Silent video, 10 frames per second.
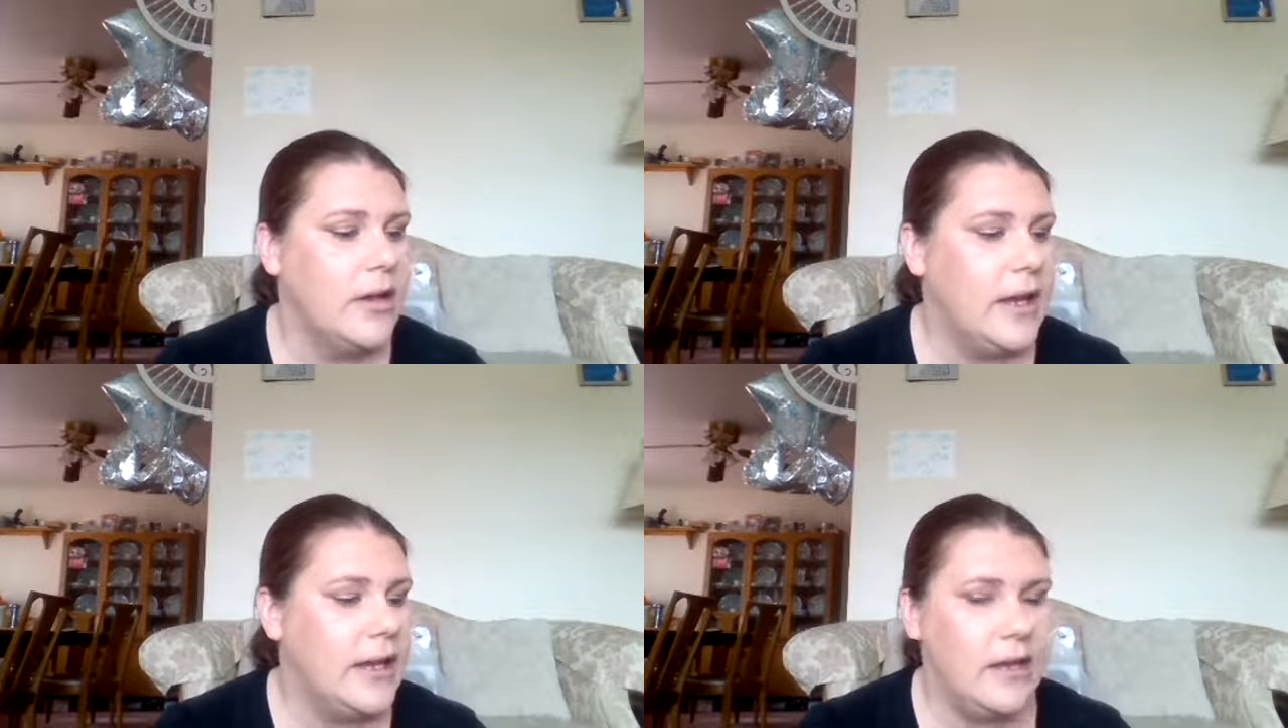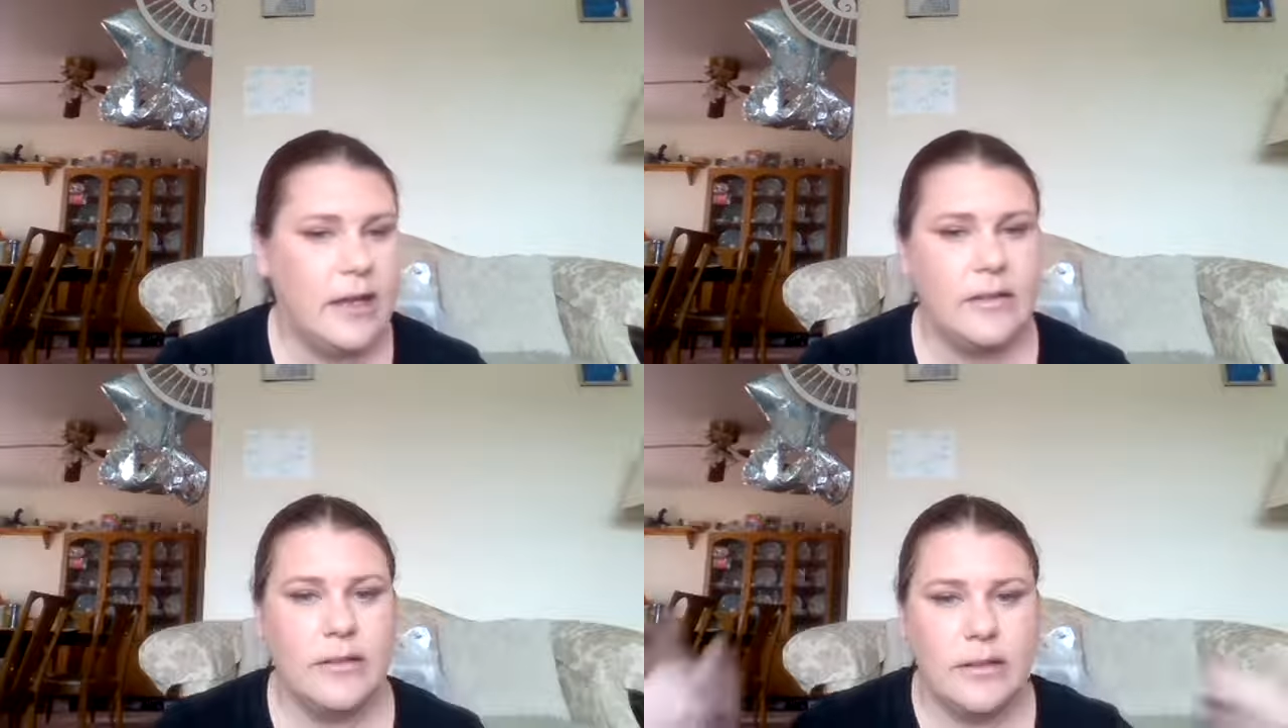
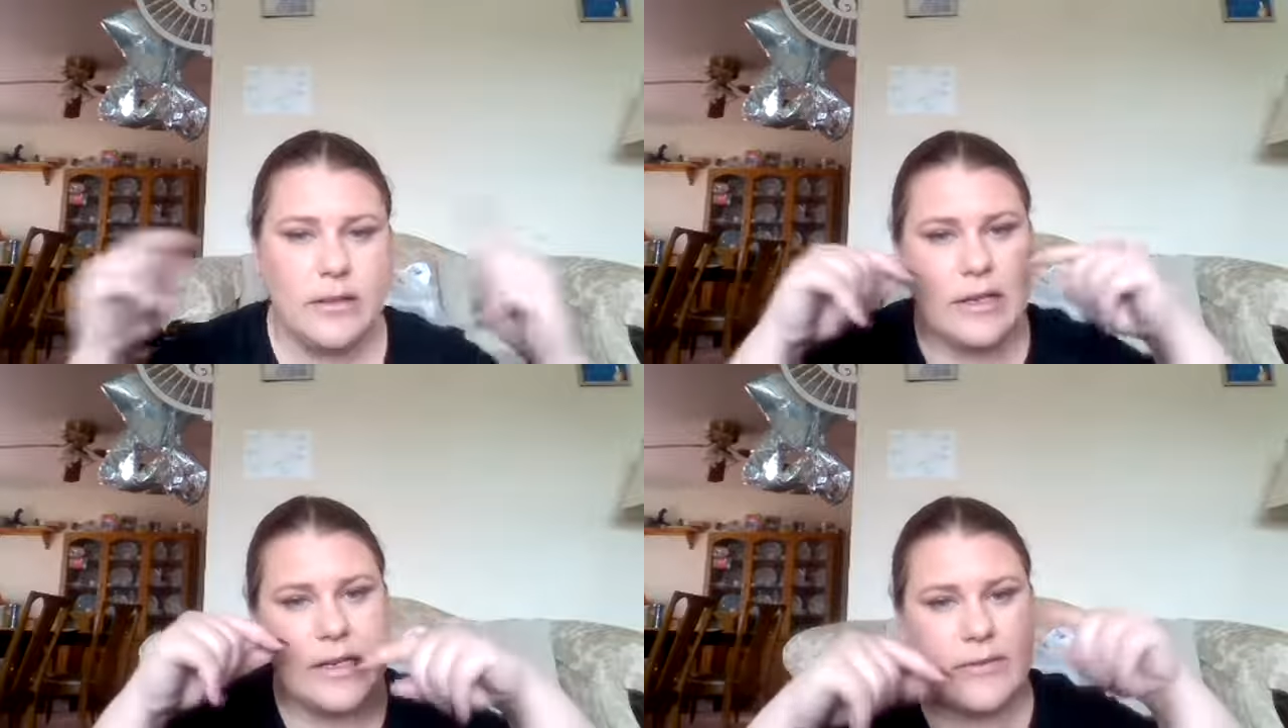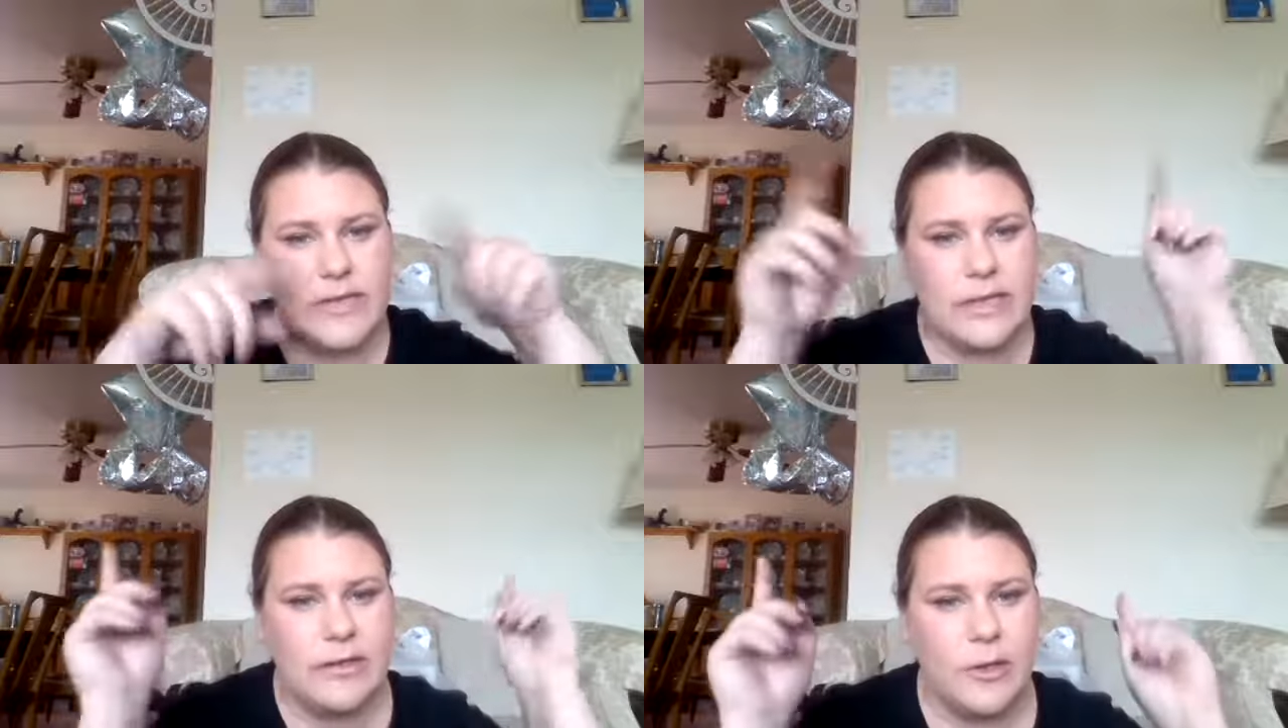It gives
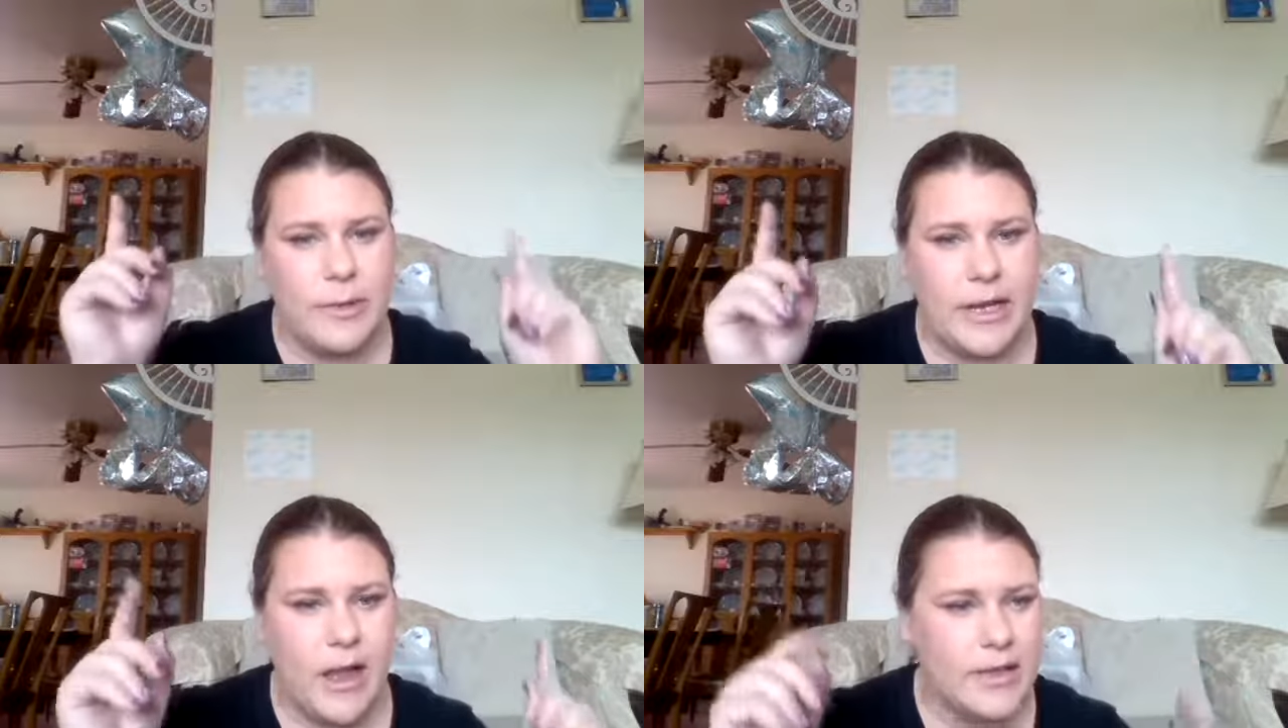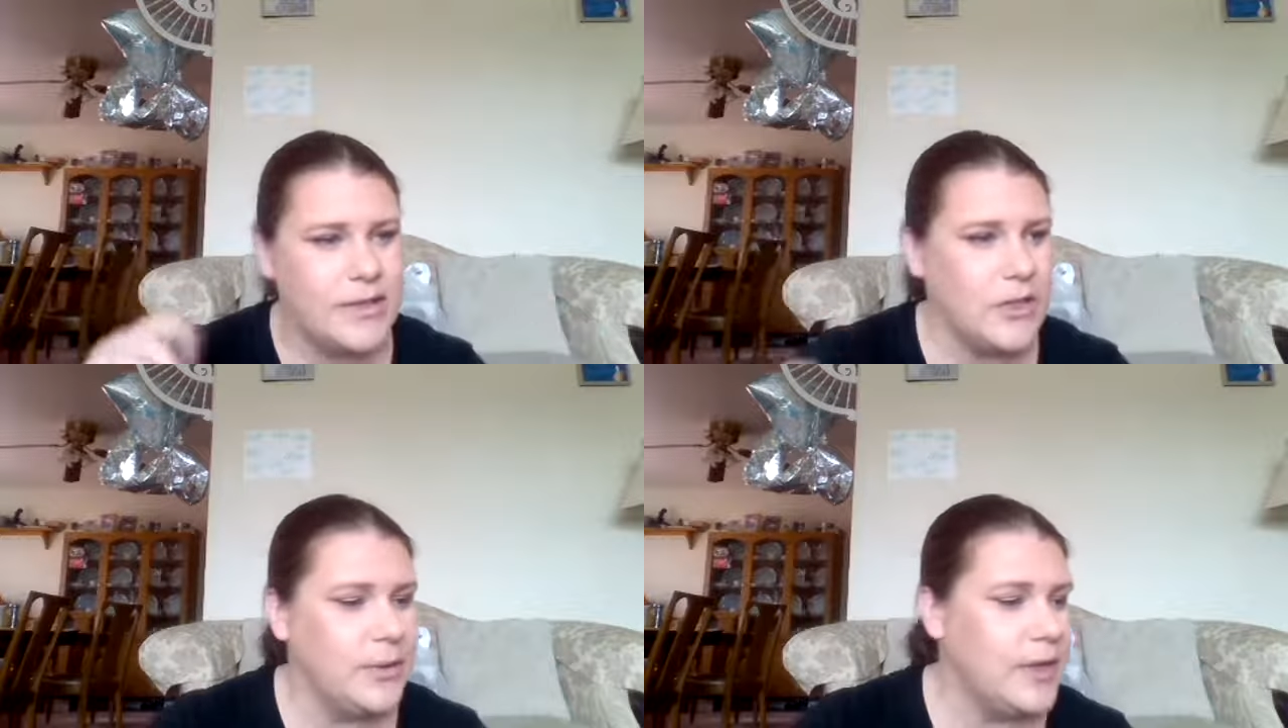it a little bit of
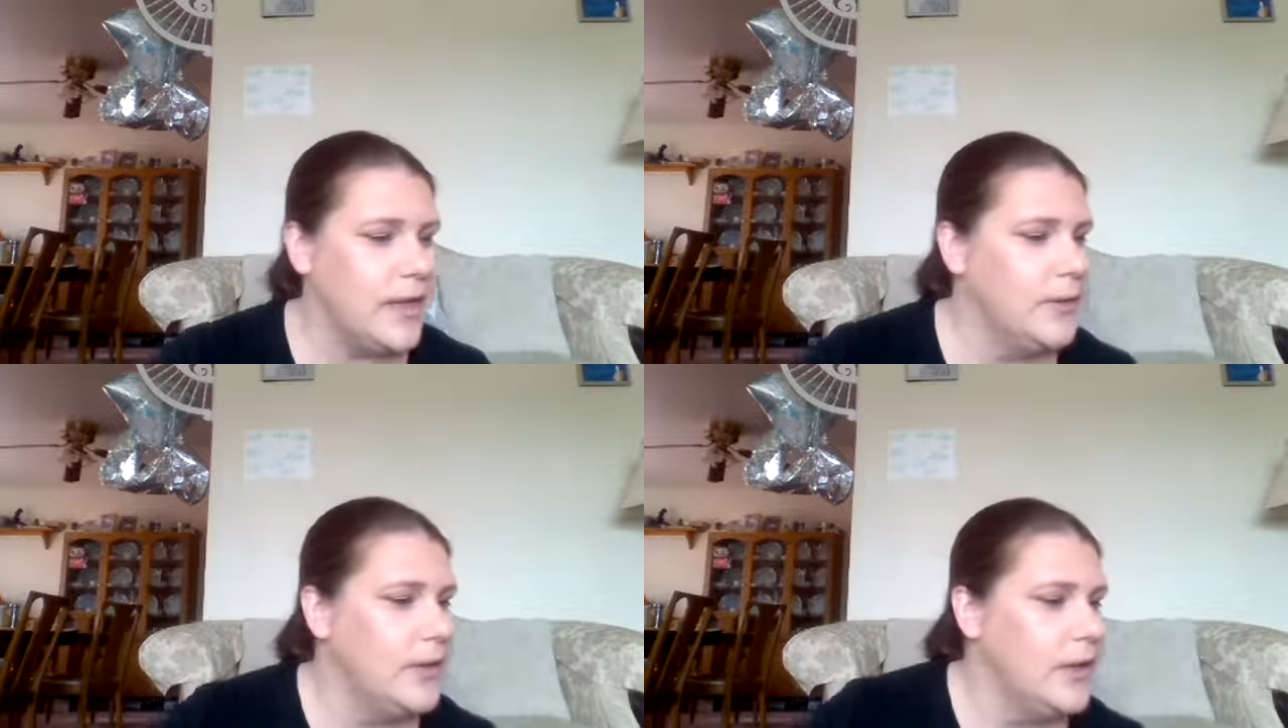continuity.